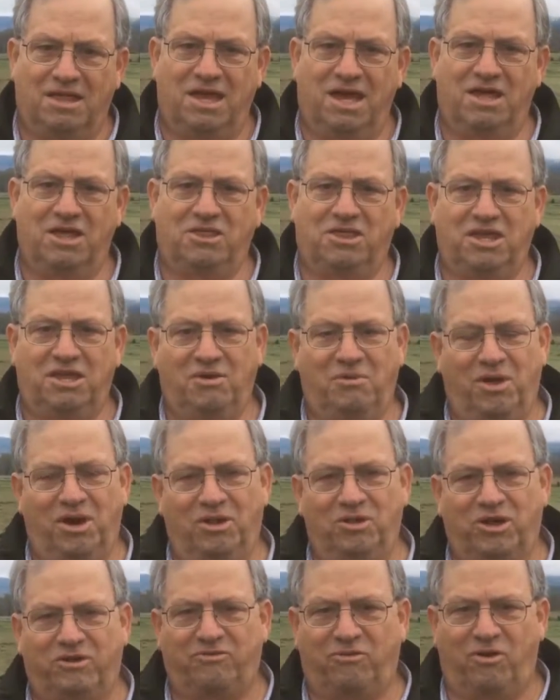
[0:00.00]
The other thing you
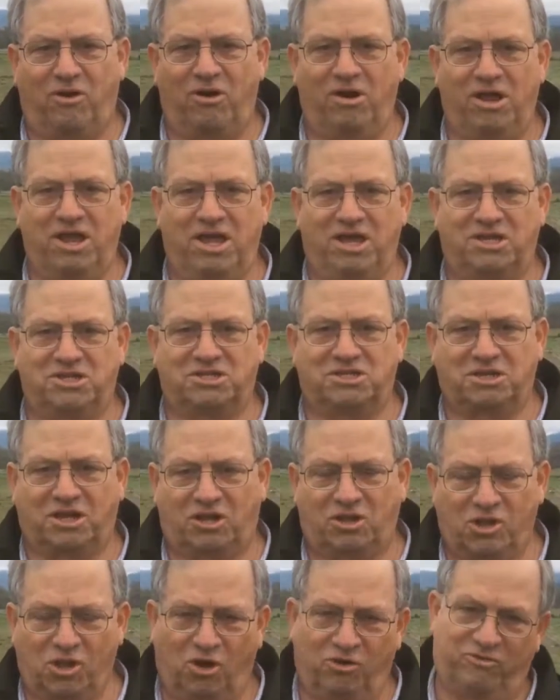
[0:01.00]
want to look for is
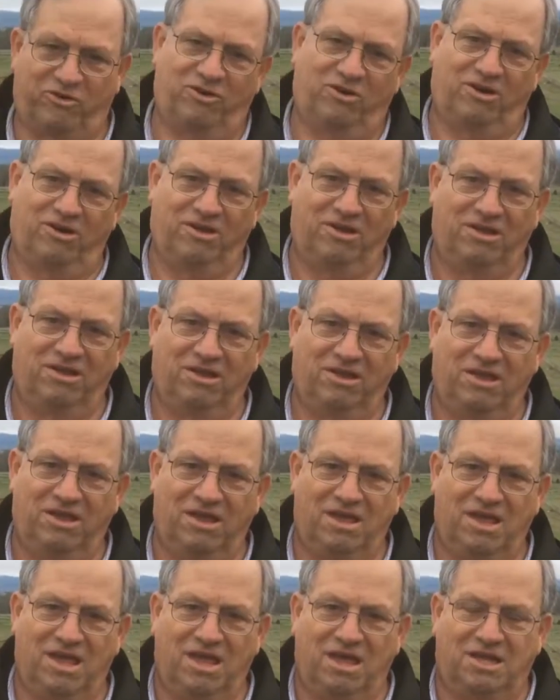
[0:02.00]
clover.
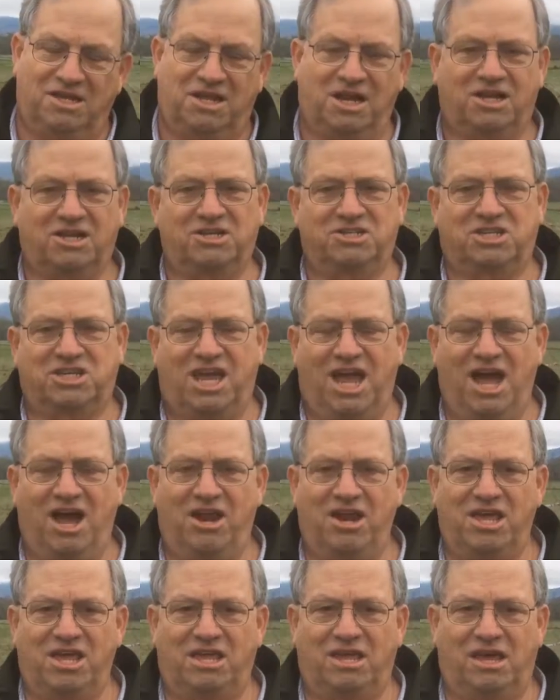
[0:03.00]
Douglas
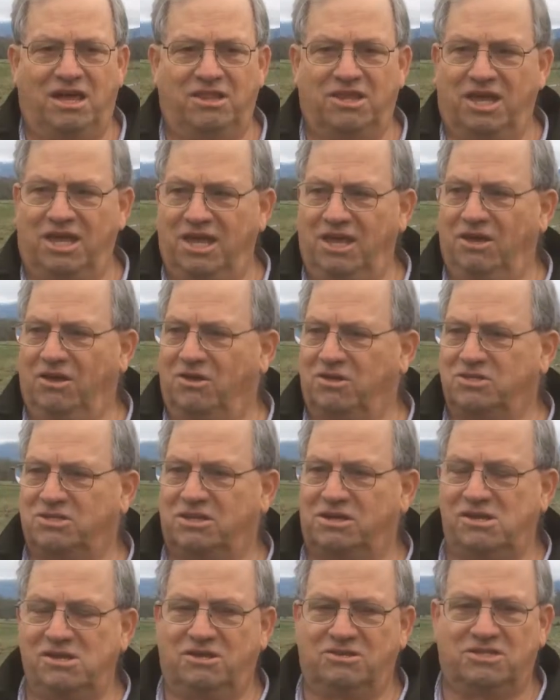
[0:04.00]
County and the
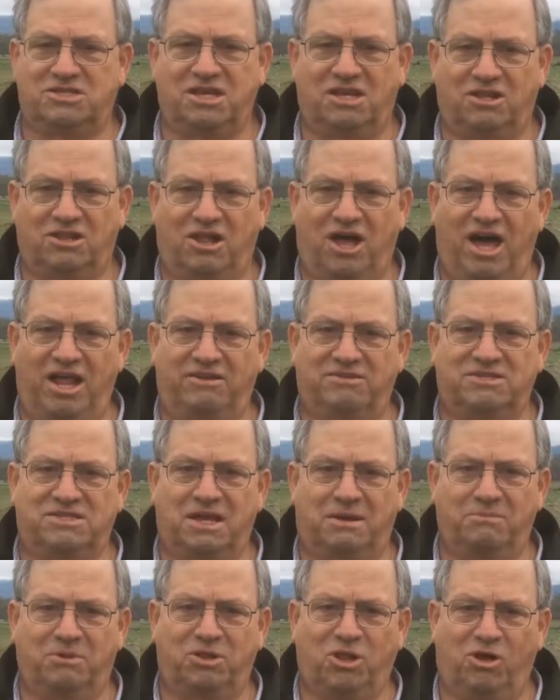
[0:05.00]
hills, you'll see a lot of
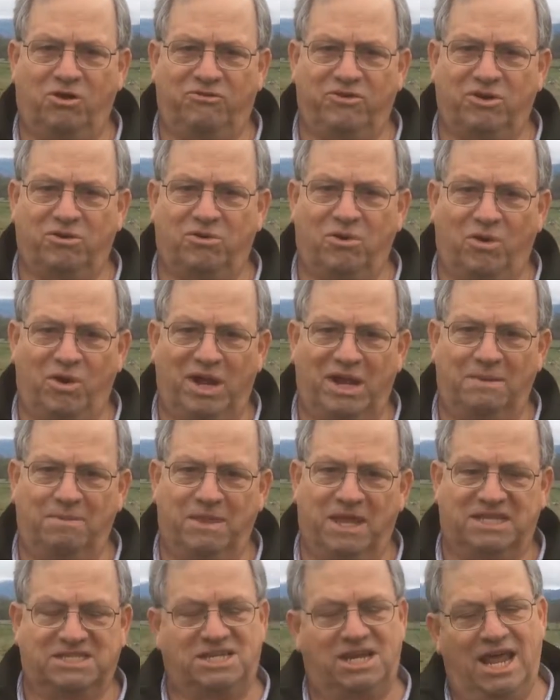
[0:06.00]
subclover growing.
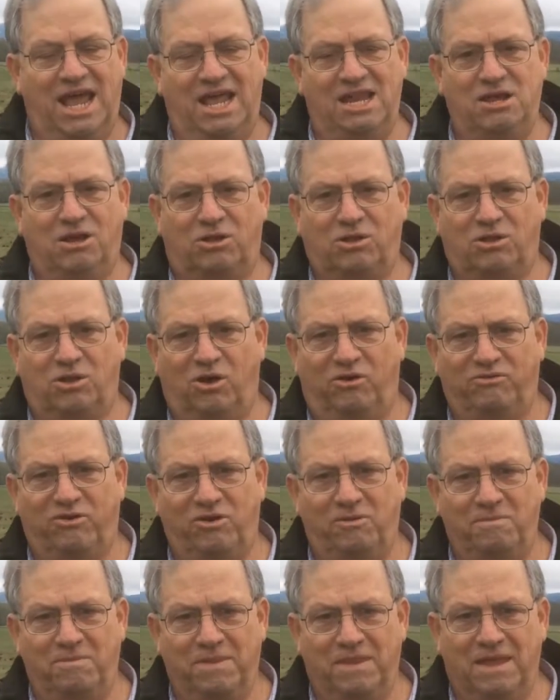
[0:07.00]
It's an annual
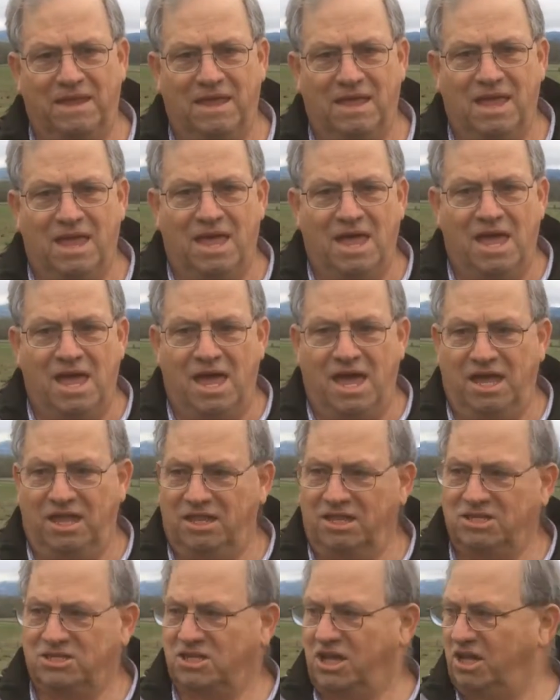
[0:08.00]
clover.
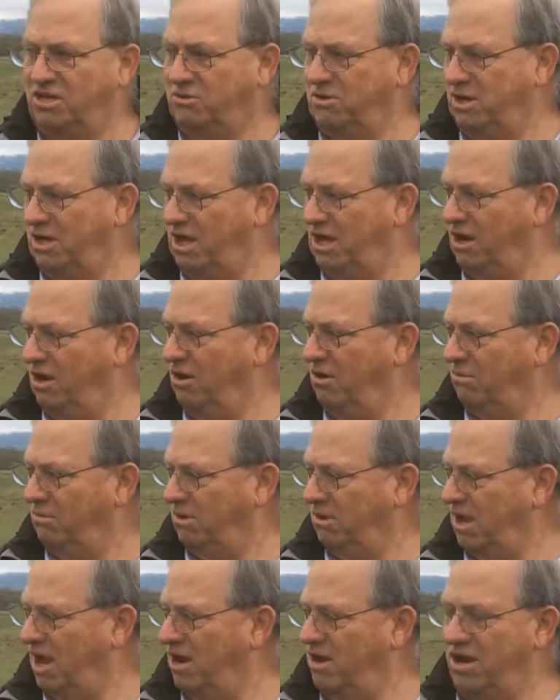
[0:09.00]
In this country here,
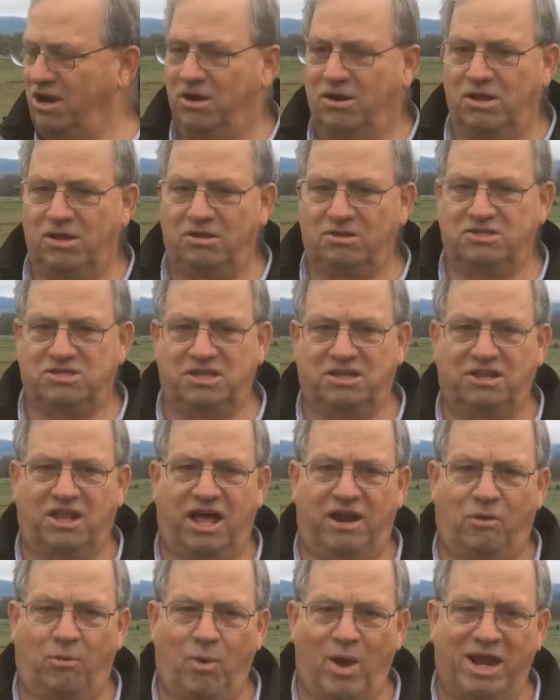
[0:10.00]
down here, you'll see a
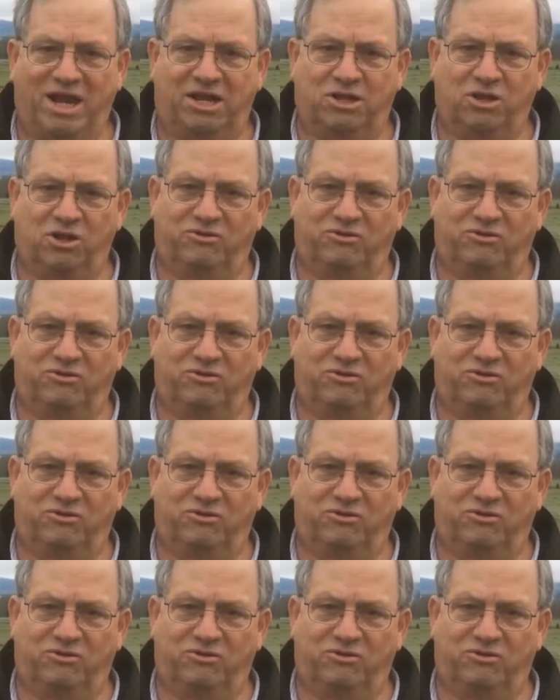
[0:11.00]
lot of white